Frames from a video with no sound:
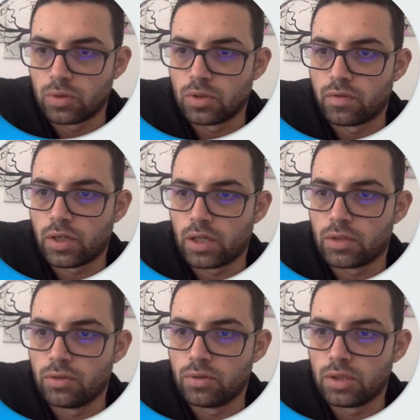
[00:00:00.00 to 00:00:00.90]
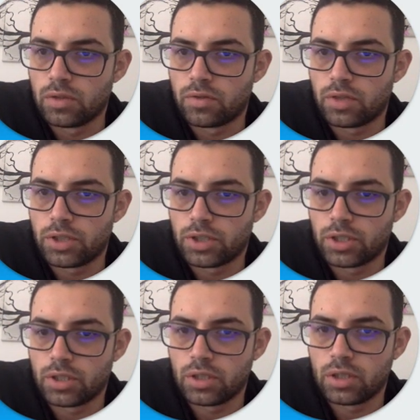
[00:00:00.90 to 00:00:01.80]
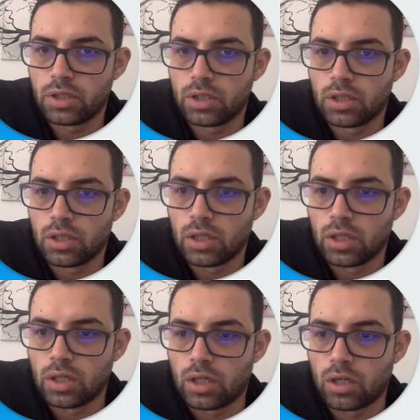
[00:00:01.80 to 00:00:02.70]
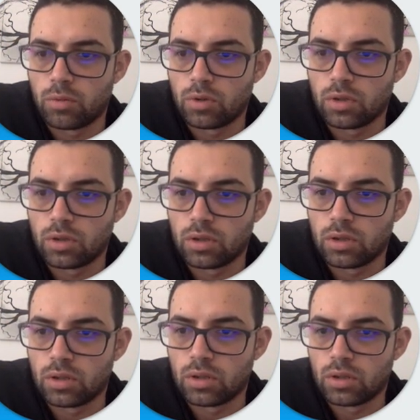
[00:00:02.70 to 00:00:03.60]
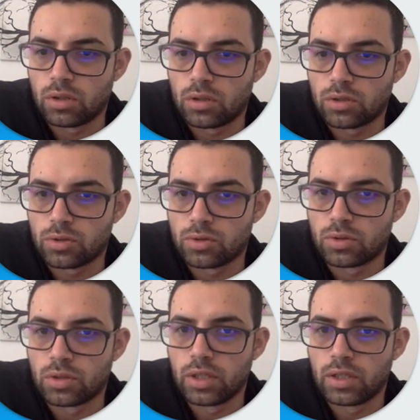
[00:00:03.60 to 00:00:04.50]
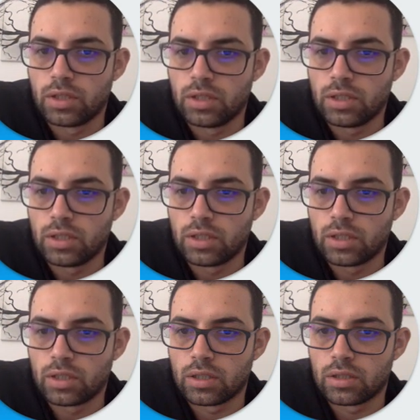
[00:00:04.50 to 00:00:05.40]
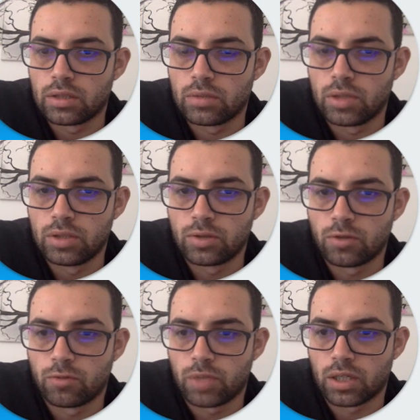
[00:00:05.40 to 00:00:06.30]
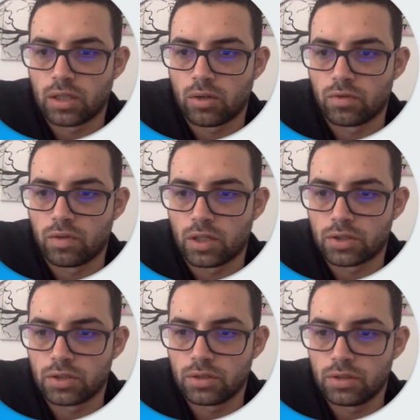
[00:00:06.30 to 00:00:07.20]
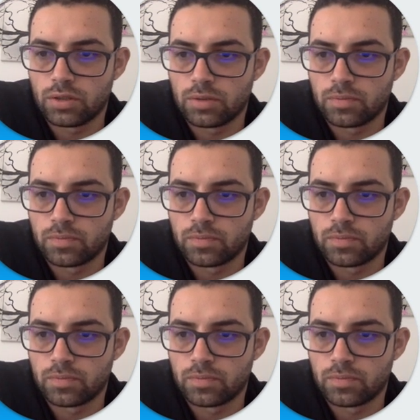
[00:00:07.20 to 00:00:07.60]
if I do a refresh here I will should get the list of my cloud functions